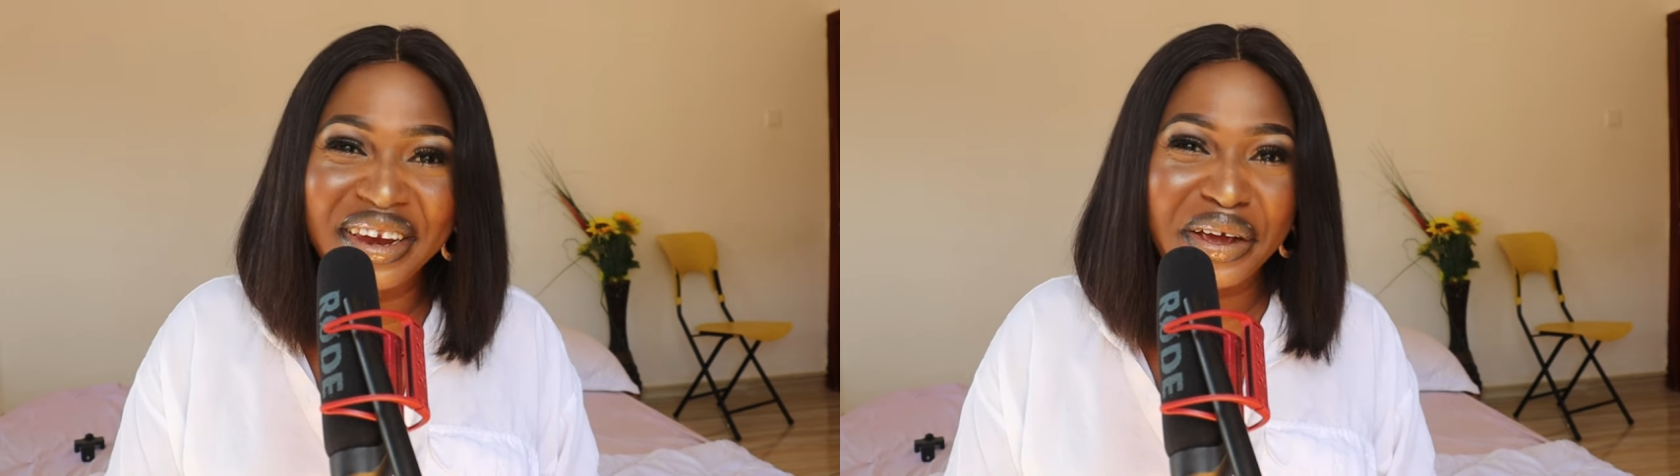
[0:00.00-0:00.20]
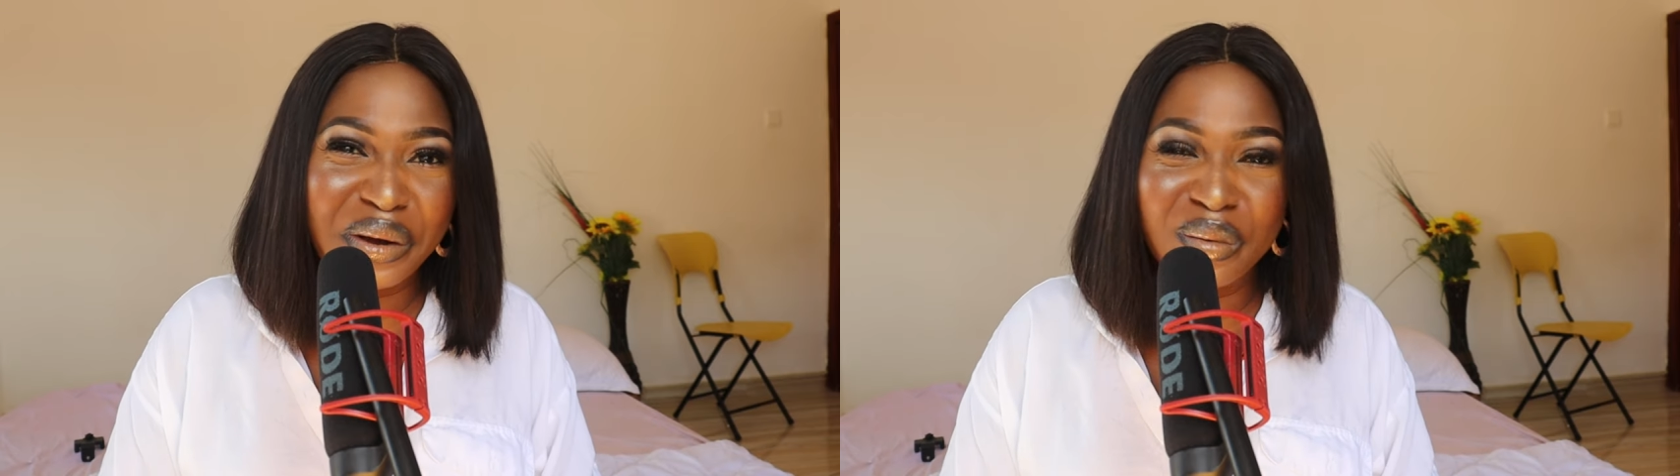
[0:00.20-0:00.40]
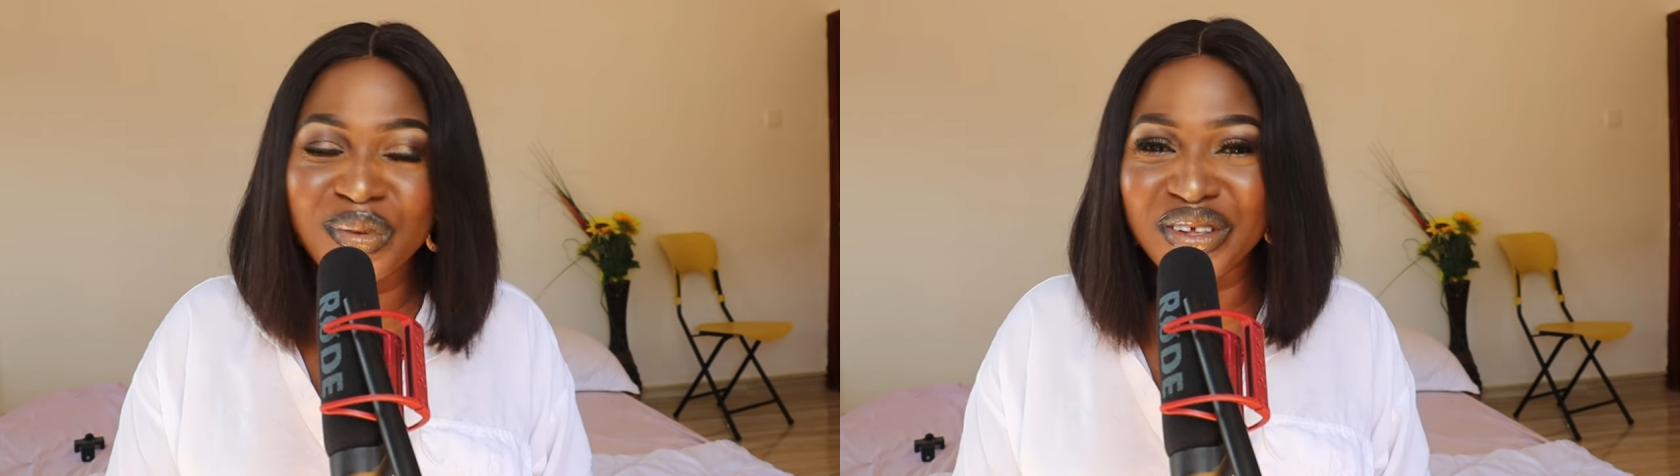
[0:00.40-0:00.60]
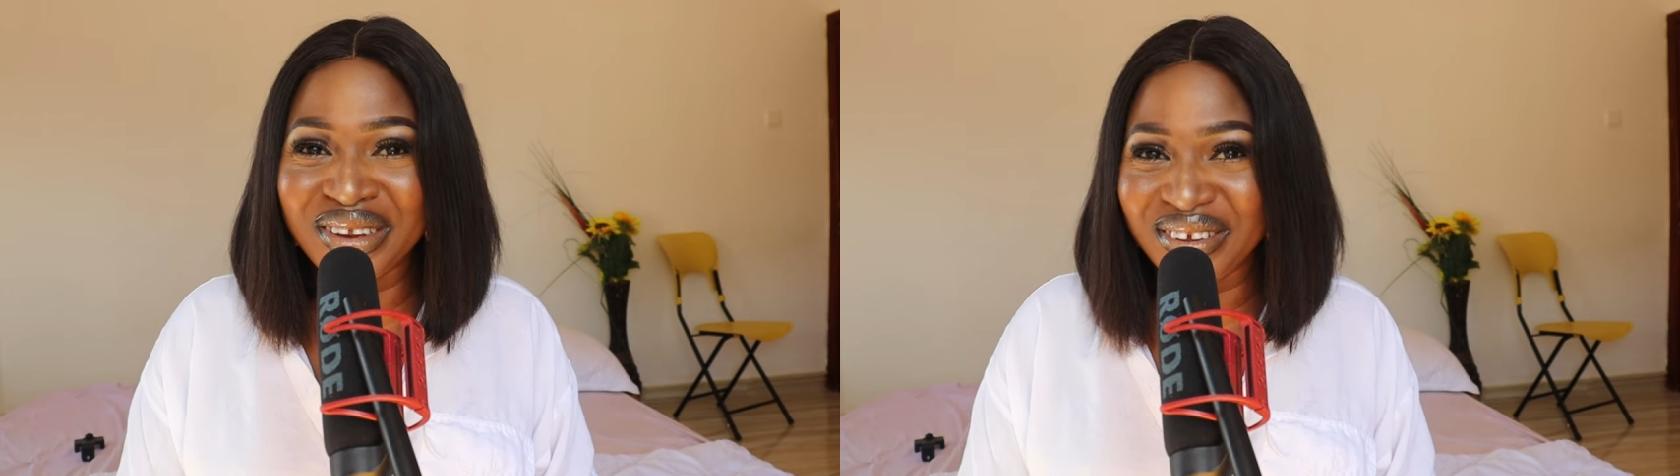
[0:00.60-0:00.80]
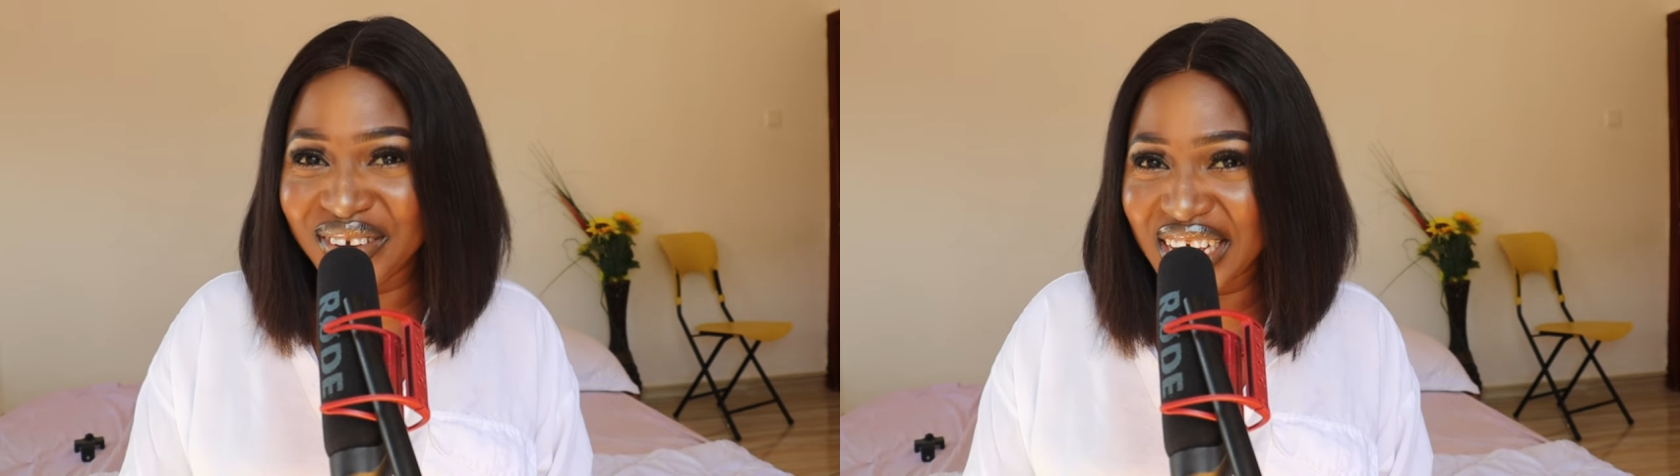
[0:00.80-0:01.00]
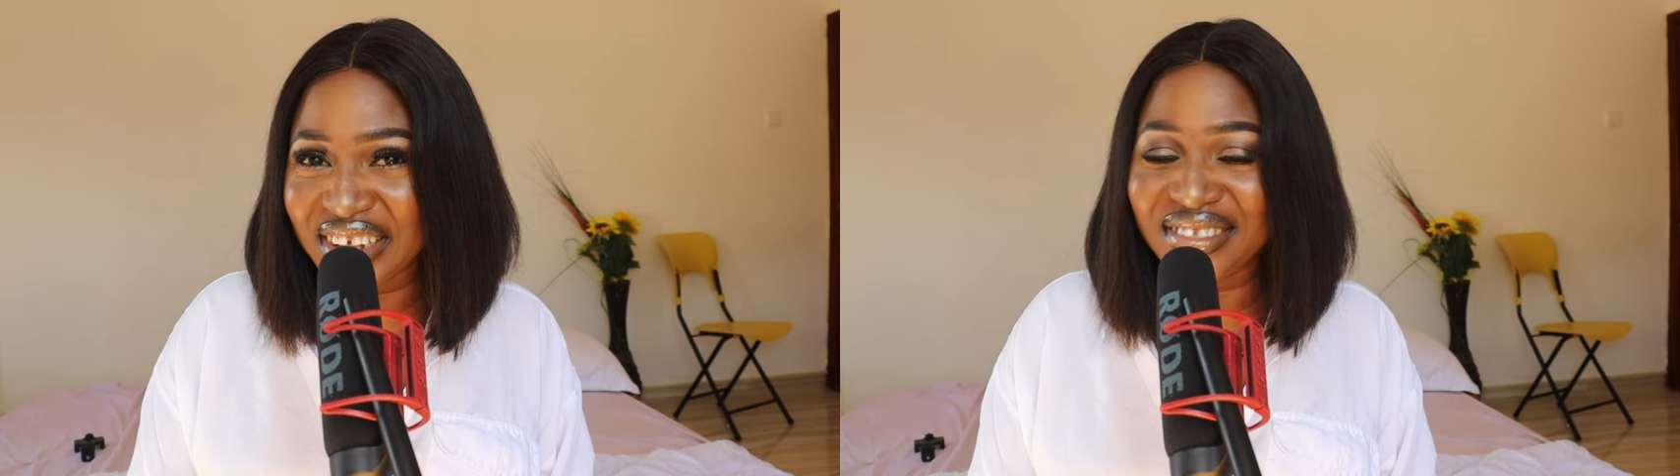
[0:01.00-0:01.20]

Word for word: they comes in dollars.